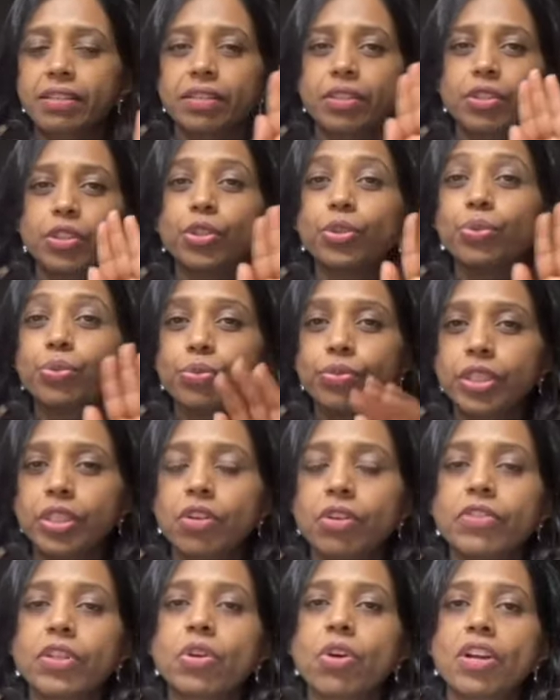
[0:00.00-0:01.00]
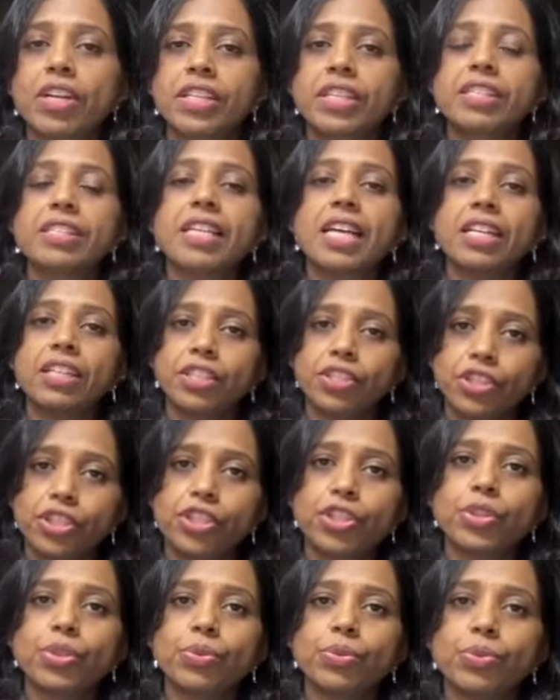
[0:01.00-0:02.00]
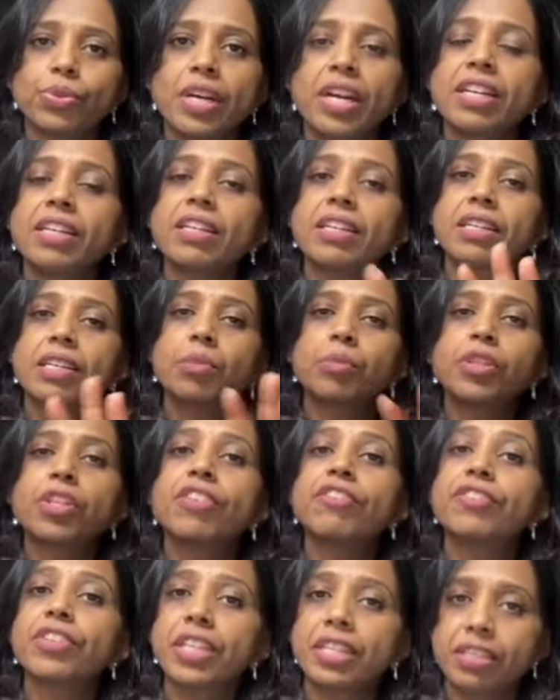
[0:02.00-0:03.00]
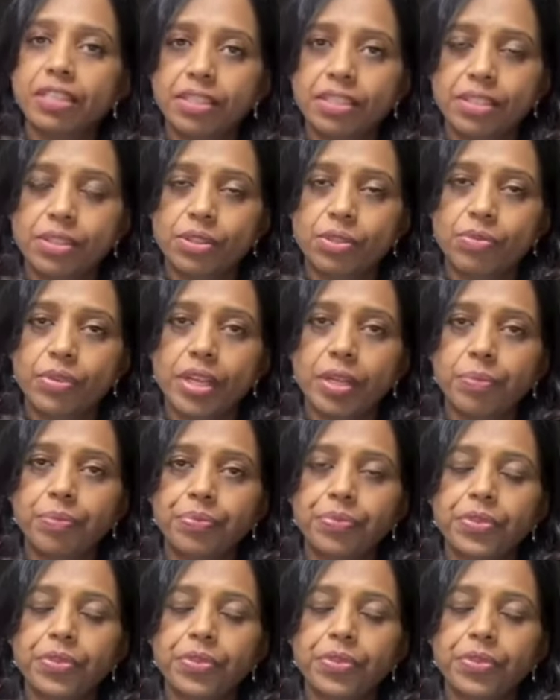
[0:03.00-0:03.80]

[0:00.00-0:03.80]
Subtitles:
hue, we call it as allergic hue, and a little bit of redness as well.